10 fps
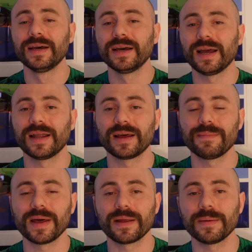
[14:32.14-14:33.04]
And I
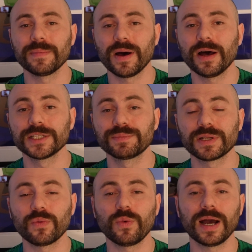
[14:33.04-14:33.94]
met a
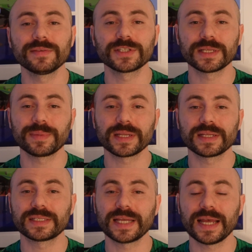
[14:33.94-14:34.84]
husband and wife sleeping in
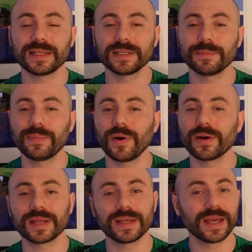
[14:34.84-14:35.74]
a tent in the
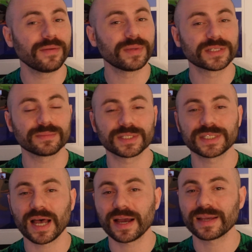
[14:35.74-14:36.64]
park. He gave me some
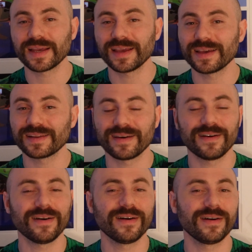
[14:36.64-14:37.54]
sake and a
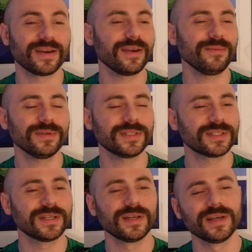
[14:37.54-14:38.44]
hug. It
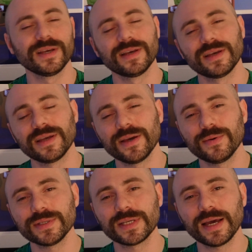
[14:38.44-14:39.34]
was
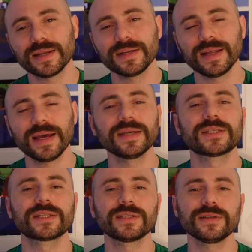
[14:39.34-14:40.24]
kind of
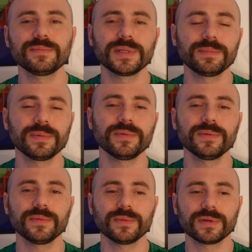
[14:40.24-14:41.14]
nice.
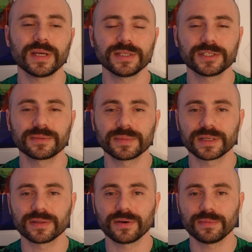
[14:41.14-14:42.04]
People were nice to
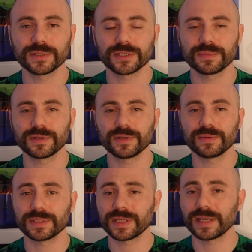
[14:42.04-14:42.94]
me. The homeless community
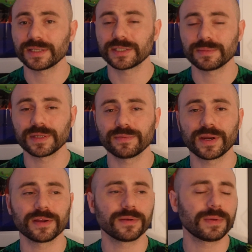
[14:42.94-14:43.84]
was nice to me.
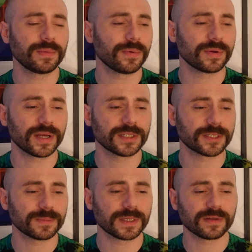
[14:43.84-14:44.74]
Regular people were nice
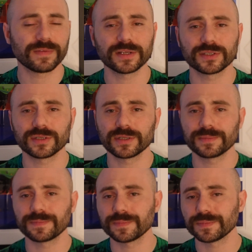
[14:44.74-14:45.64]
to me. And eventually,